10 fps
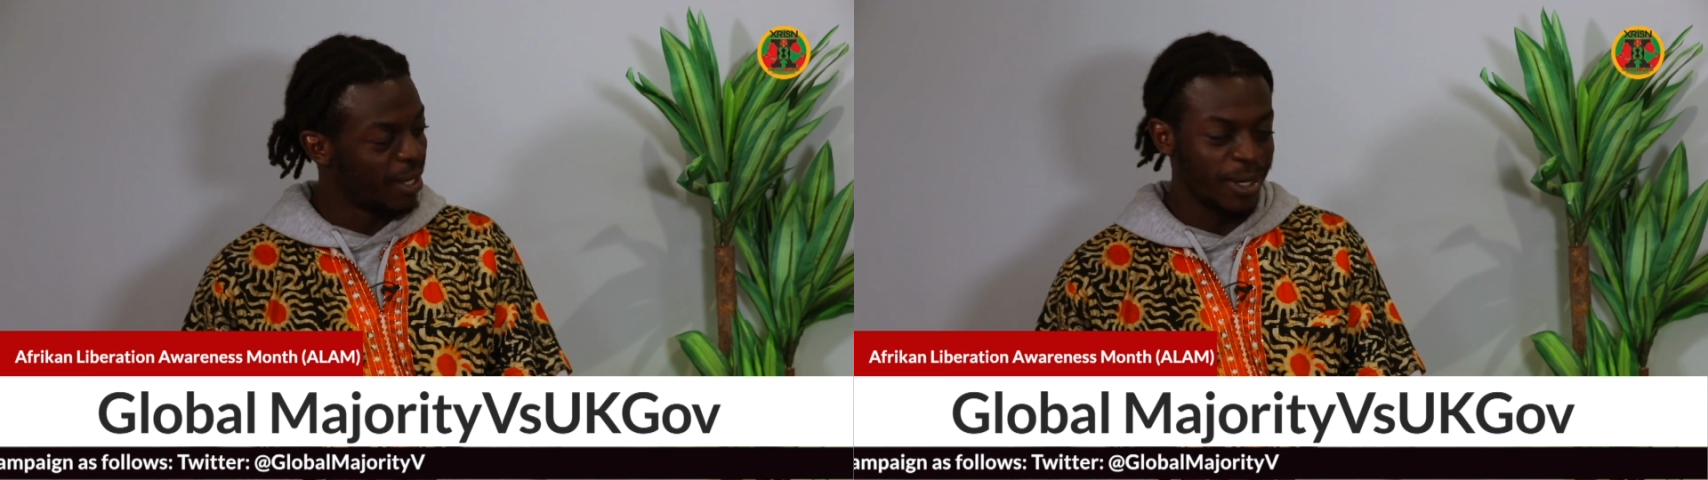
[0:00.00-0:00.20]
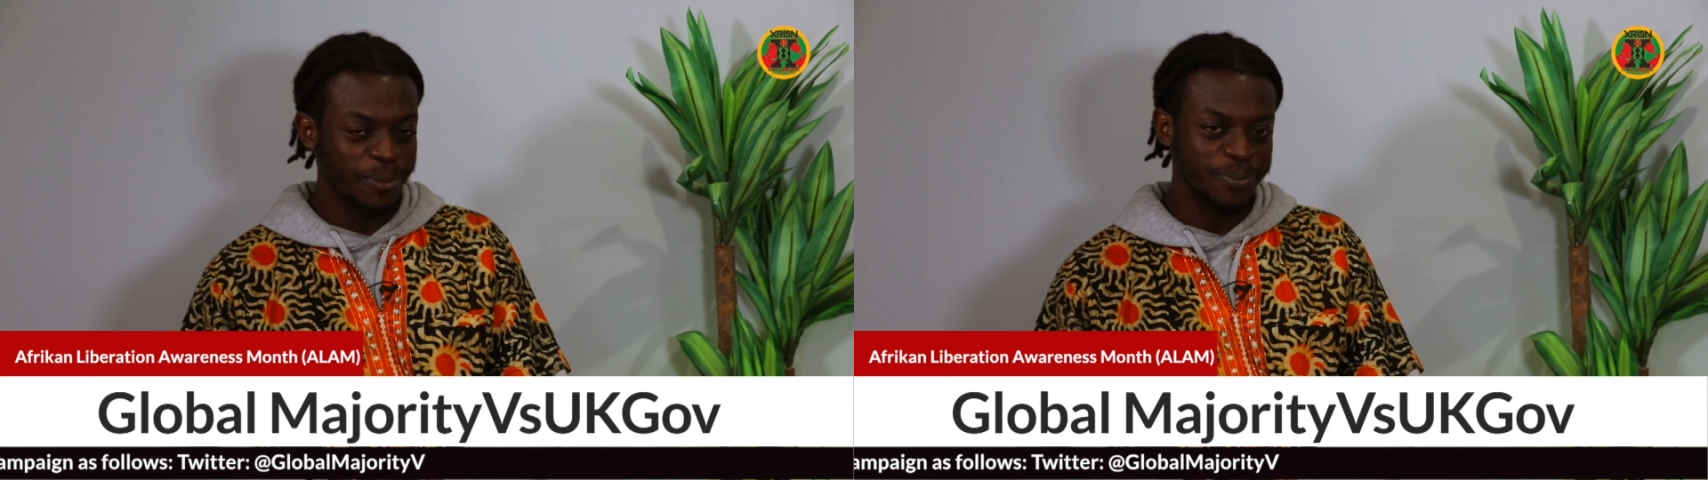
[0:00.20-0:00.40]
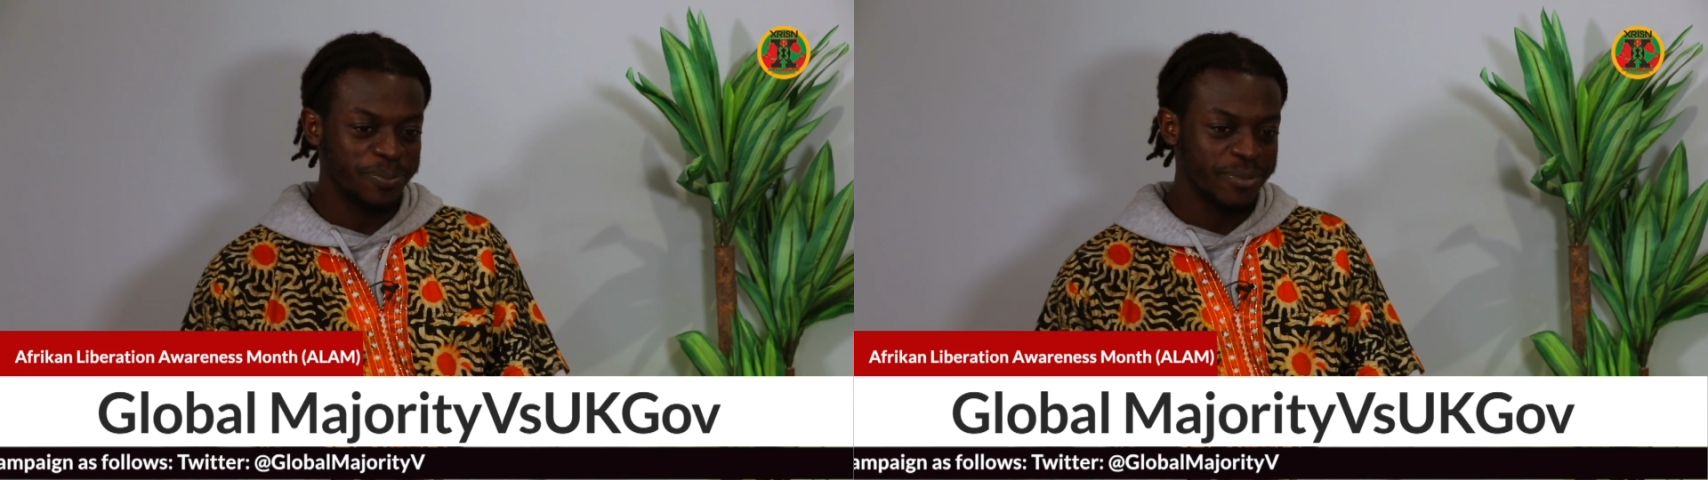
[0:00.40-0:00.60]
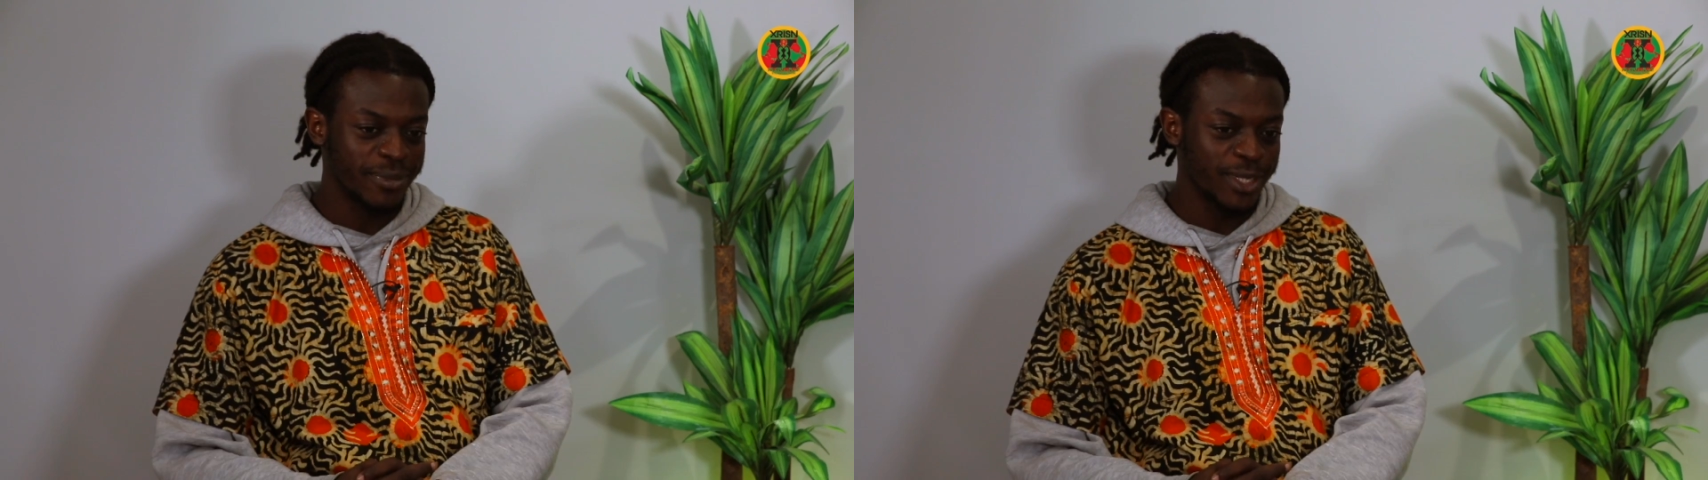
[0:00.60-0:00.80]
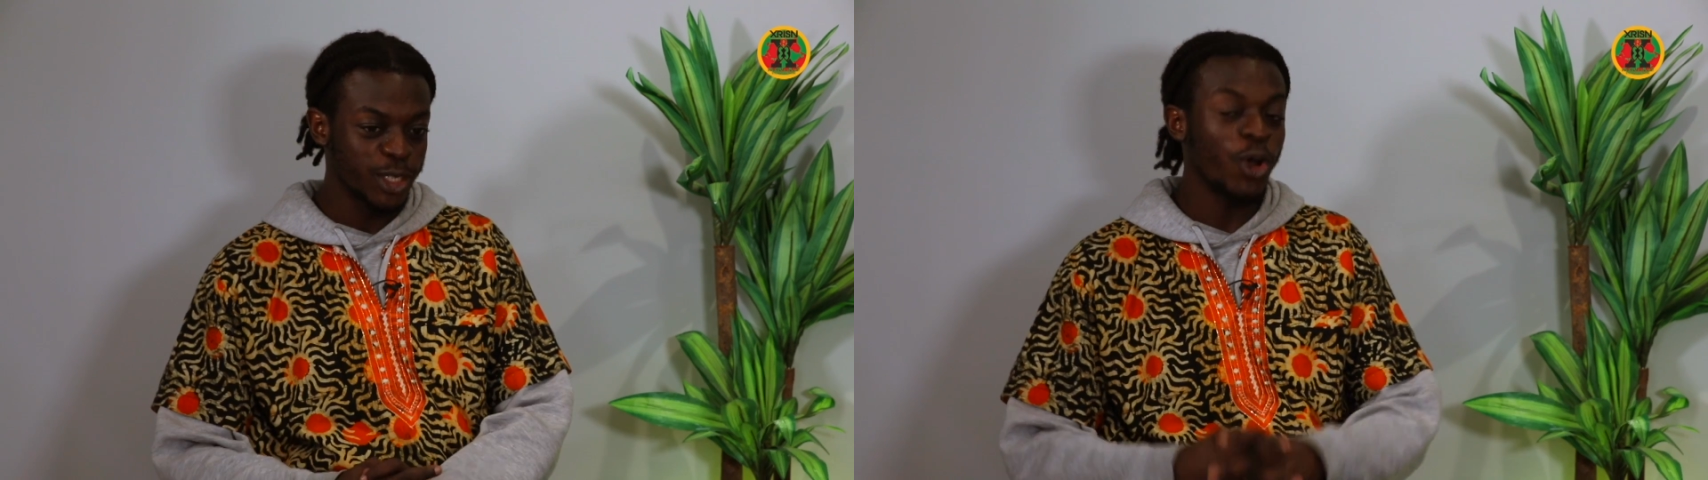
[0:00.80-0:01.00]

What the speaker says: The